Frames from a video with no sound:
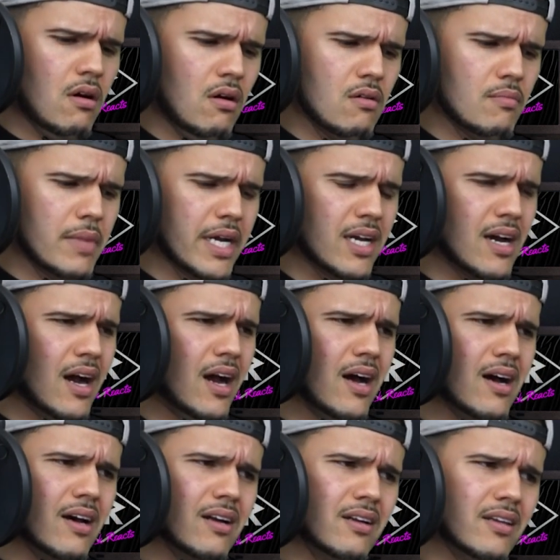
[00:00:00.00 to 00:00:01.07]
Oh my
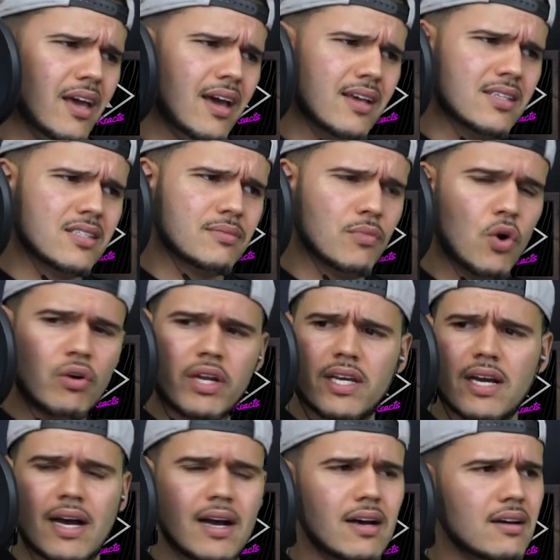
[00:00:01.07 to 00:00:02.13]
god, yes,
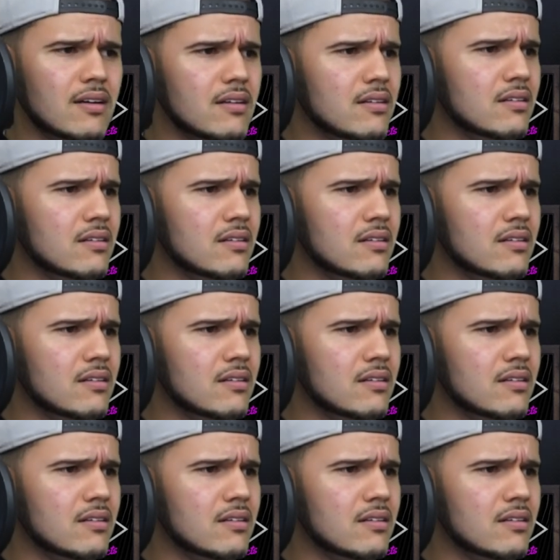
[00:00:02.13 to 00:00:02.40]
Monica.